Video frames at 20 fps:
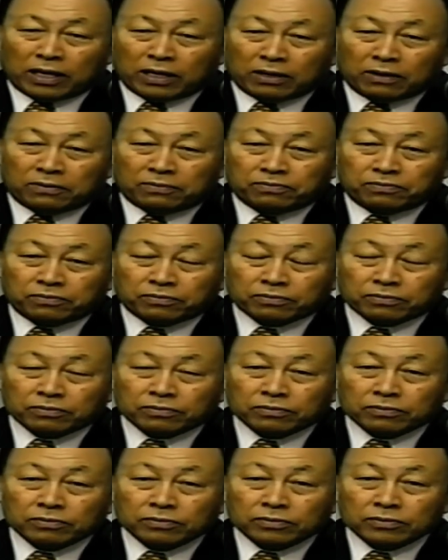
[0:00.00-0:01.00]
That
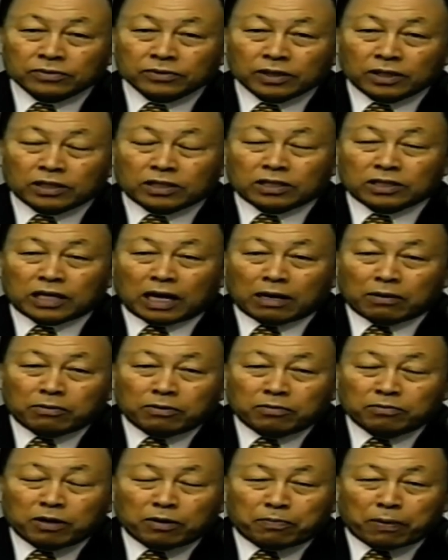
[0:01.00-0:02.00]
causes headaches in
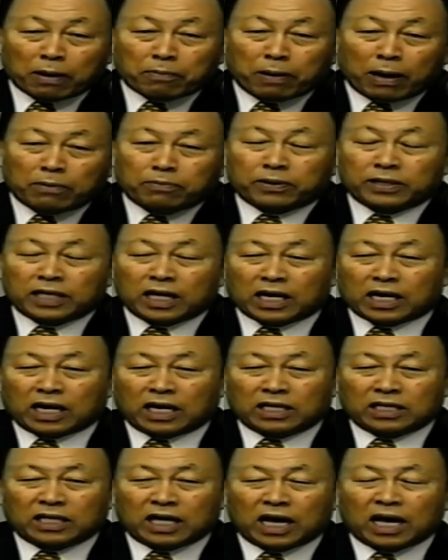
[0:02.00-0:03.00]
my
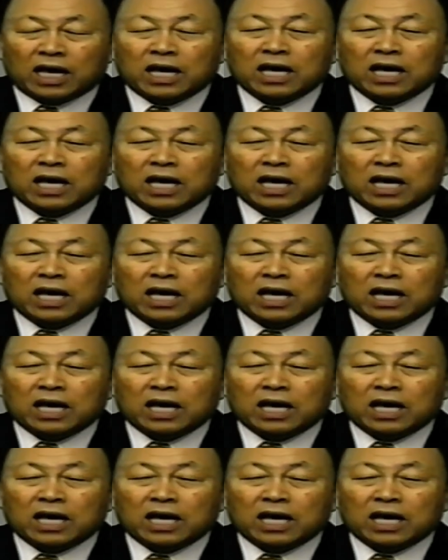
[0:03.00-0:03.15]
head.